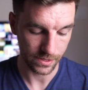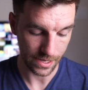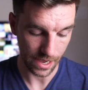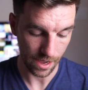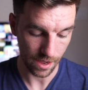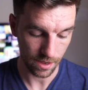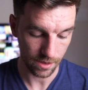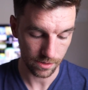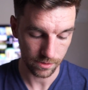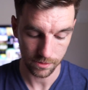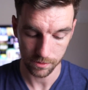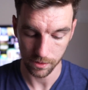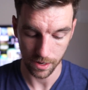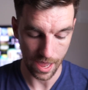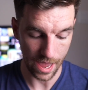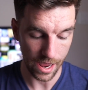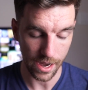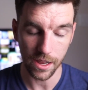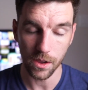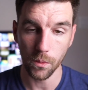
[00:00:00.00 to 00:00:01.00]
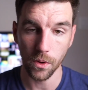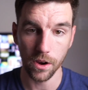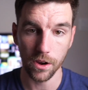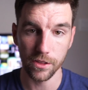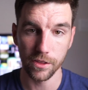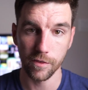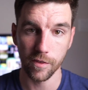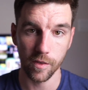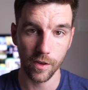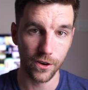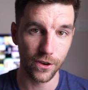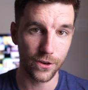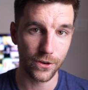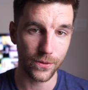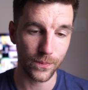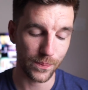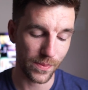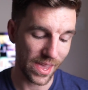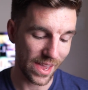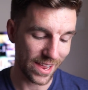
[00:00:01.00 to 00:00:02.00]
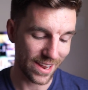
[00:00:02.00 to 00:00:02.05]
down anywhere on the photo,